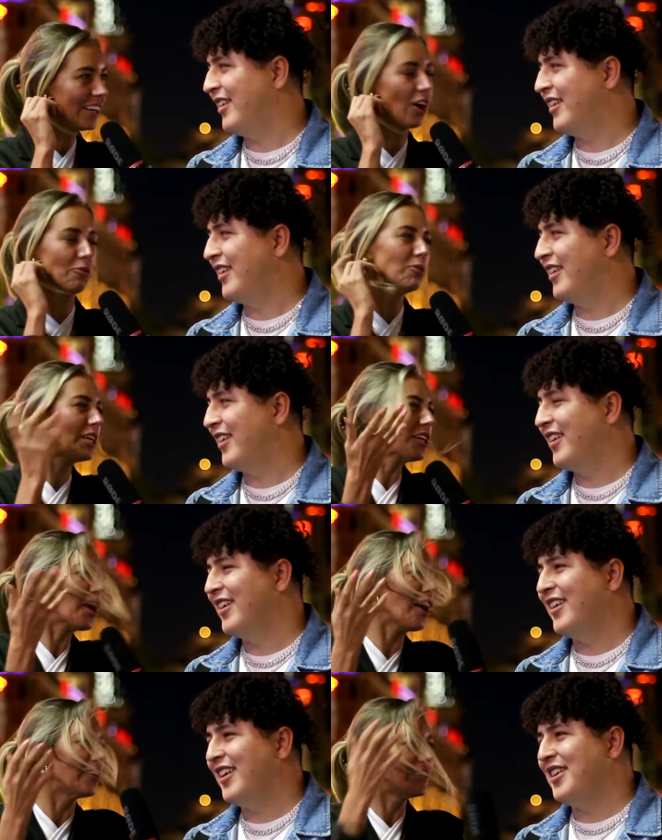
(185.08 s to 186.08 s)
Speaker 1: Oh, well there you
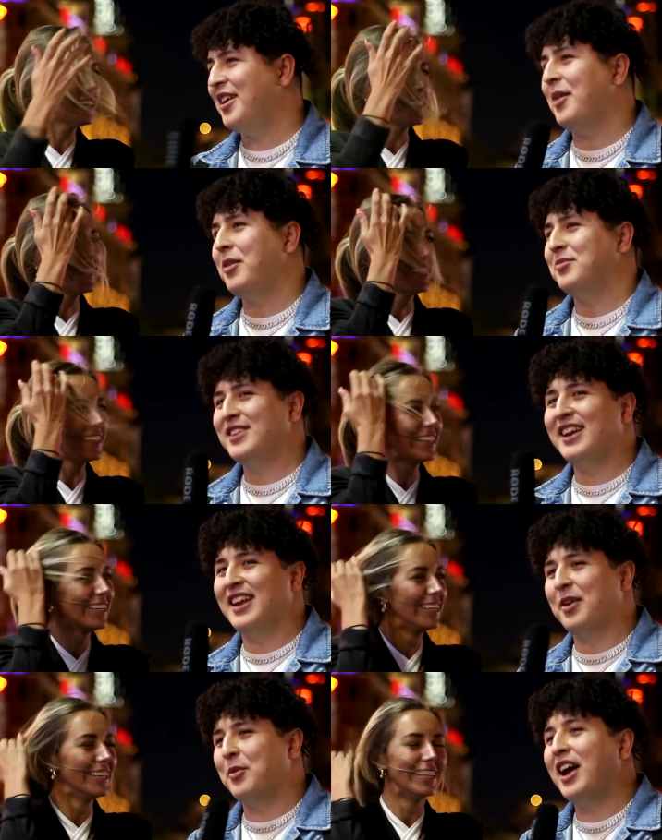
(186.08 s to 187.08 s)
go. I know, but I'm saying
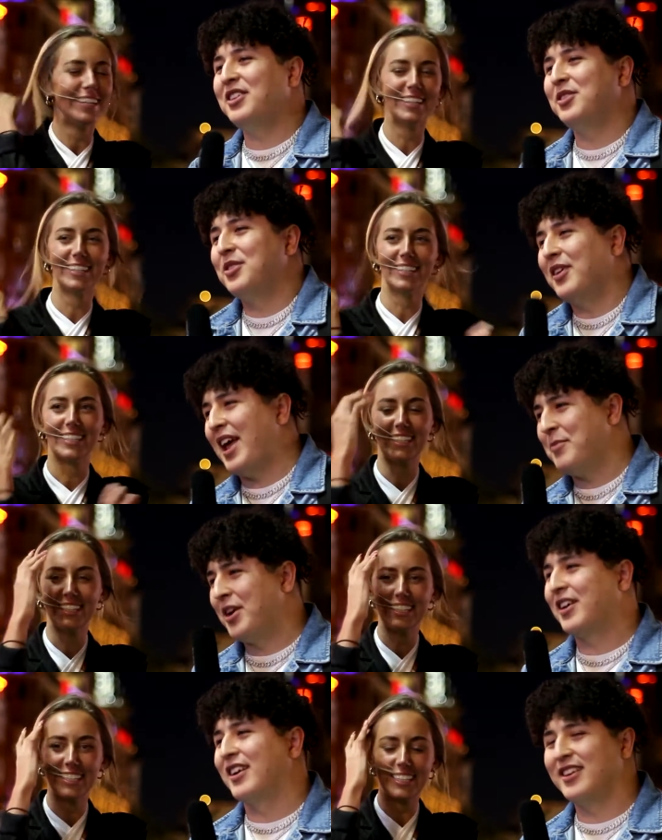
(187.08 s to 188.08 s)
like, why do you don't like
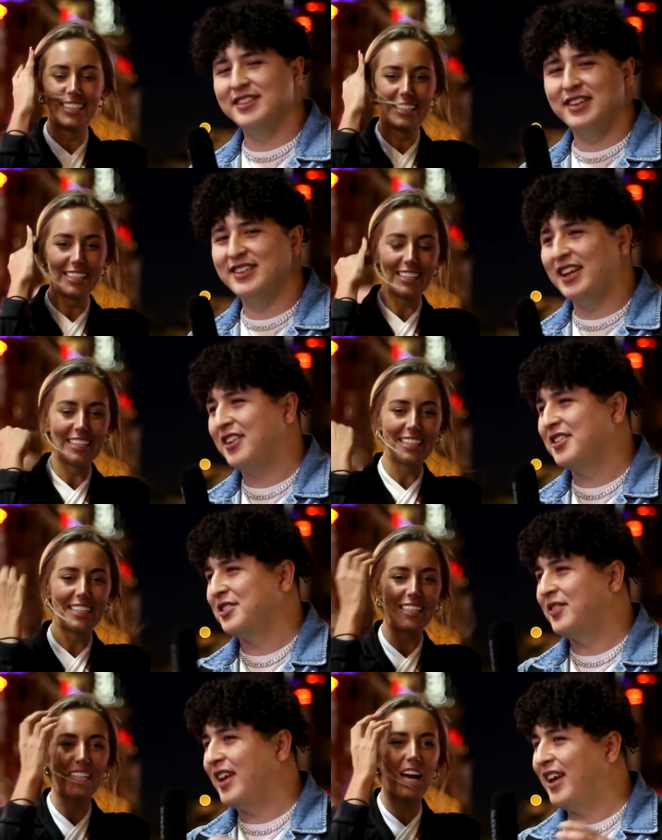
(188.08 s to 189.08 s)
American? Because there's it because
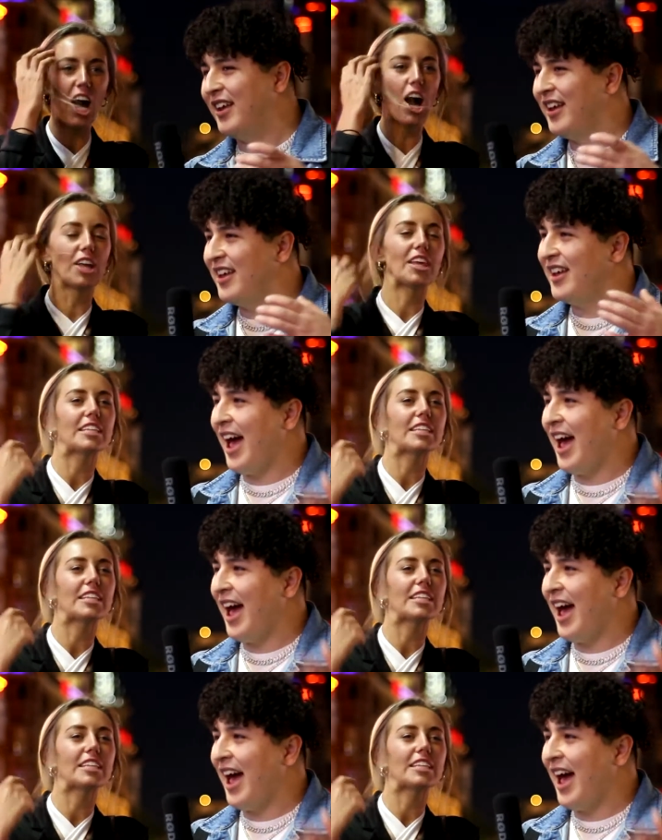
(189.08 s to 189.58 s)
of their. Oh, they